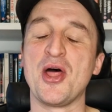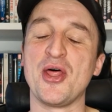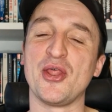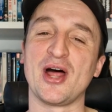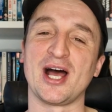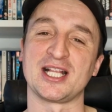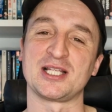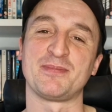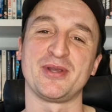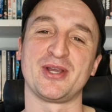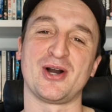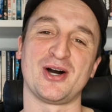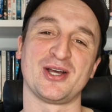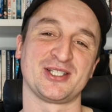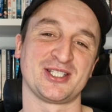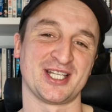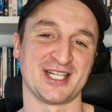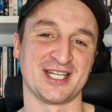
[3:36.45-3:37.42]
That's
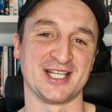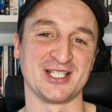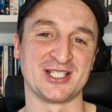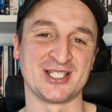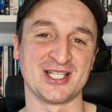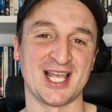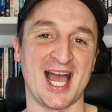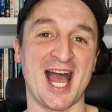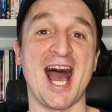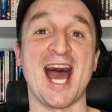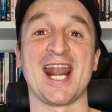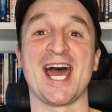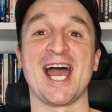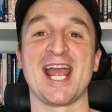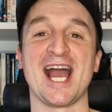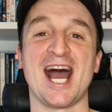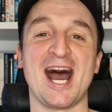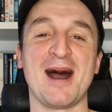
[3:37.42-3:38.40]
because it is. And
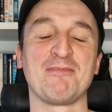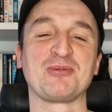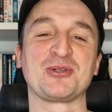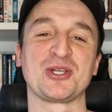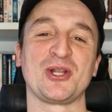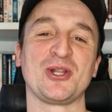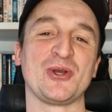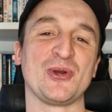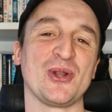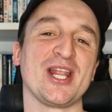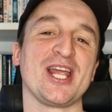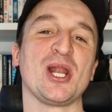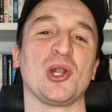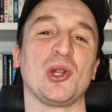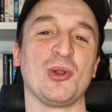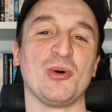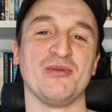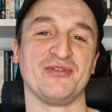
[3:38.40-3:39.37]
I absolutely
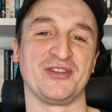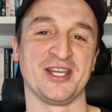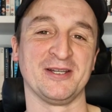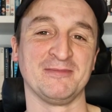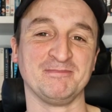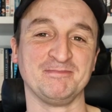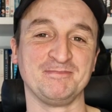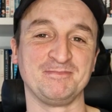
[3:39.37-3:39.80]
loved it.